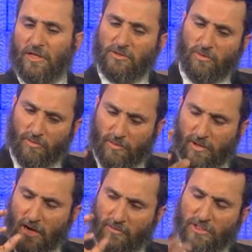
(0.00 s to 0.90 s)
These were
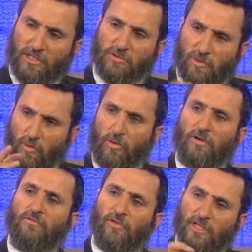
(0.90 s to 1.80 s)
conversations
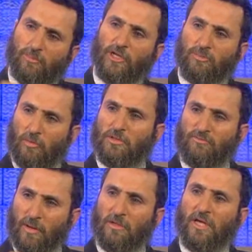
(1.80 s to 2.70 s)
recorded for the express purpose of
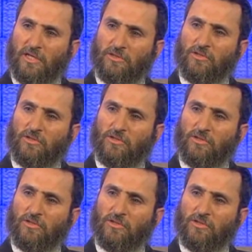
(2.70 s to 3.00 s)
publication,